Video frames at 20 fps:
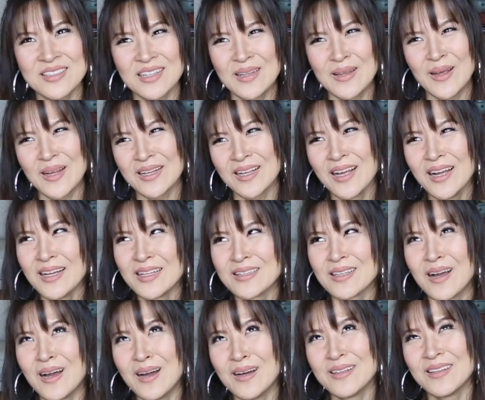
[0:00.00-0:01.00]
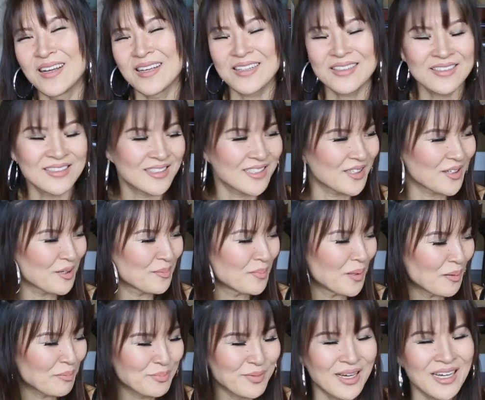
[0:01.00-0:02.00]
and like not like see her
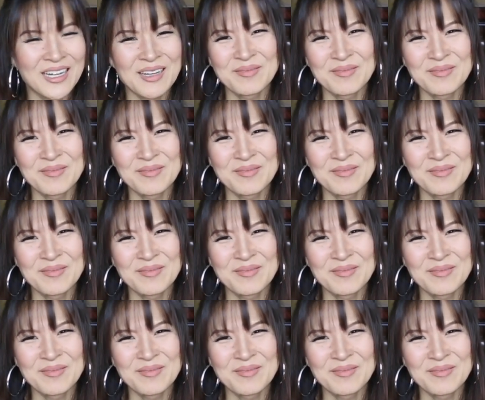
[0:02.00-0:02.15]
mukbang.